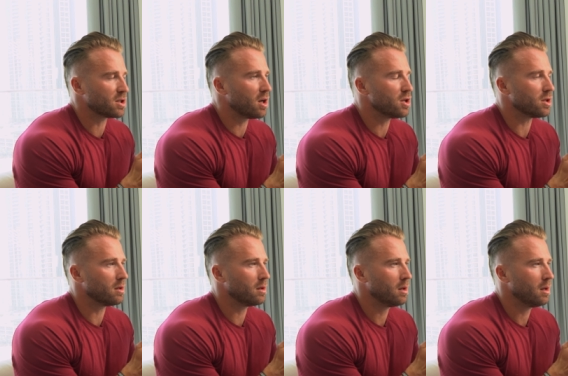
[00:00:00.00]
that's
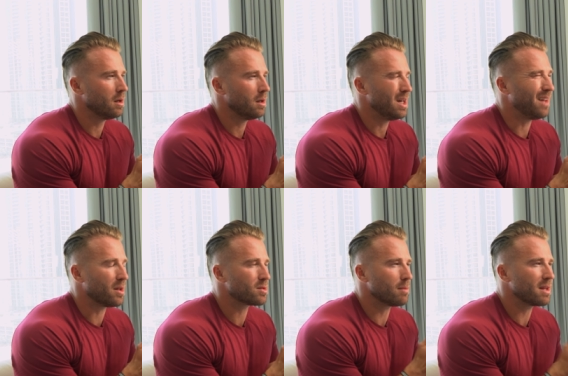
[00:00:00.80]
urgent? if
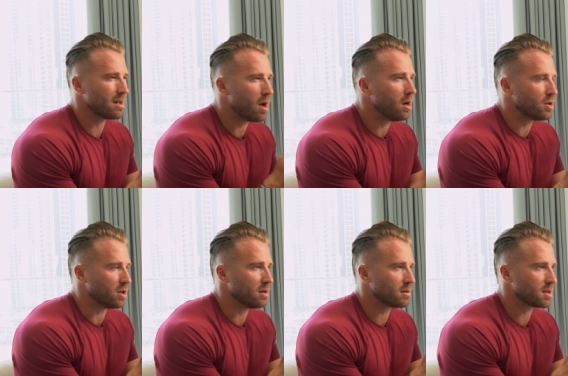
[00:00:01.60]
there's something
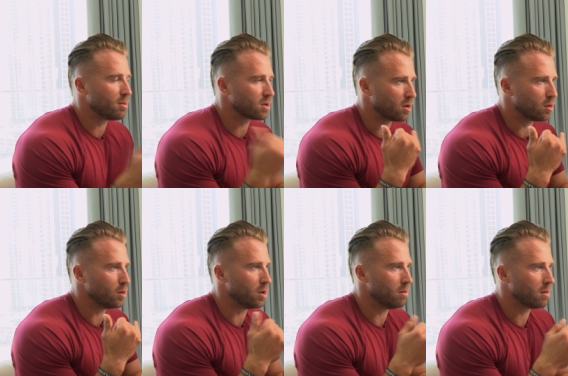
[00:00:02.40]
urgent, someone's going to call you.